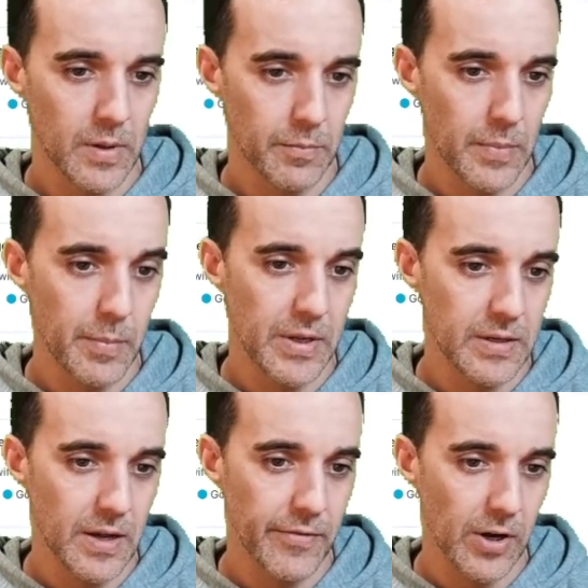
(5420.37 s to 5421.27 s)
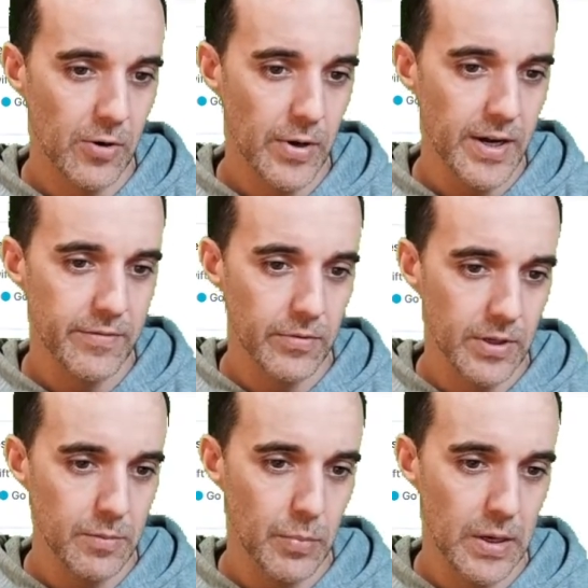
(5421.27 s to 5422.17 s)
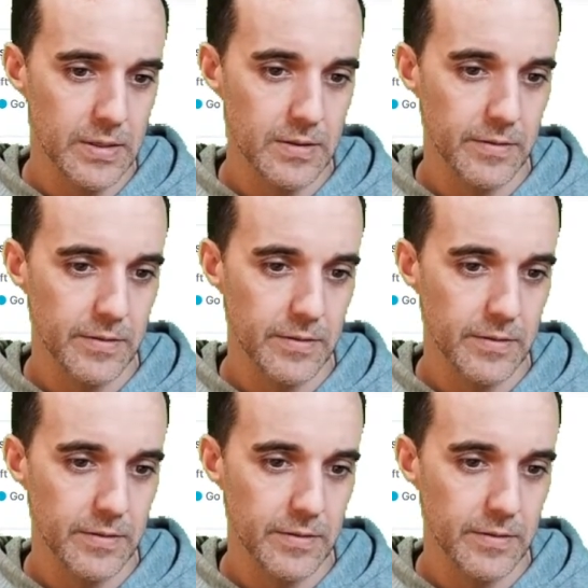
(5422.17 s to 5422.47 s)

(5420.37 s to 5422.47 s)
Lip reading: maybe not very creatively, but